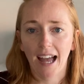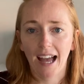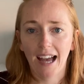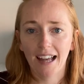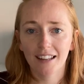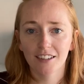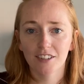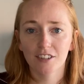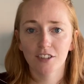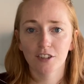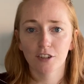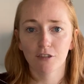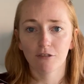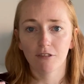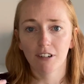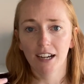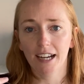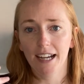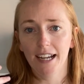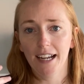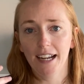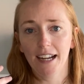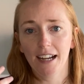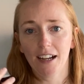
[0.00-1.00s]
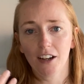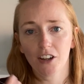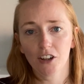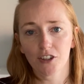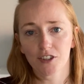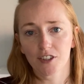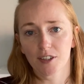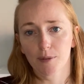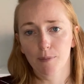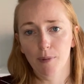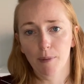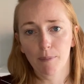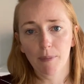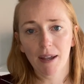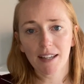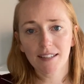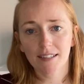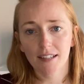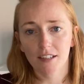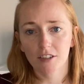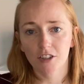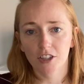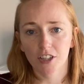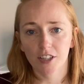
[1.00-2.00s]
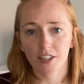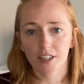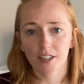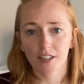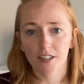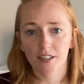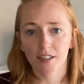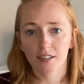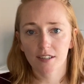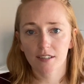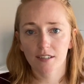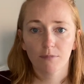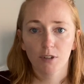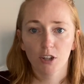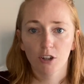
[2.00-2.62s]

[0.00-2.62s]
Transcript: answering customer messages,